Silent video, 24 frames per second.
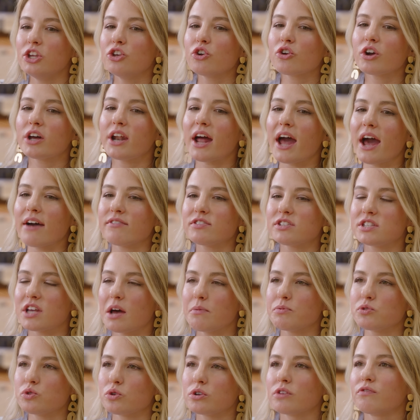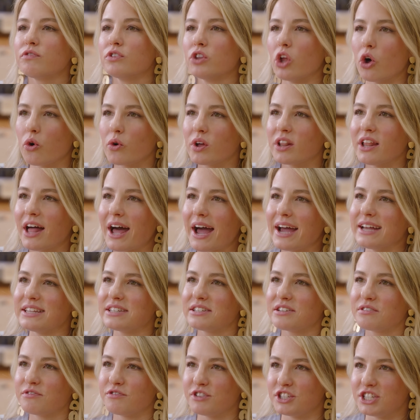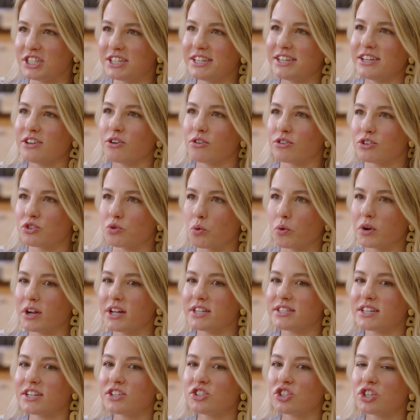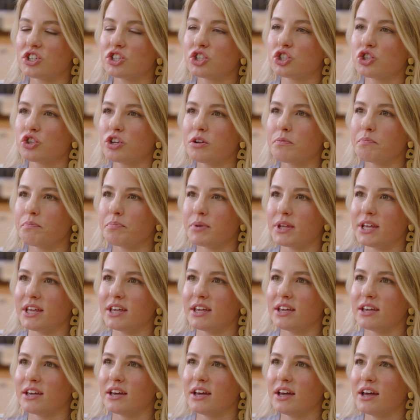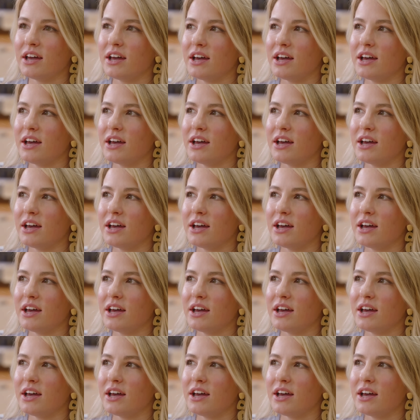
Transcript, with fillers: you're going to have some sort of localized fatigue or soreness. It just shouldn't be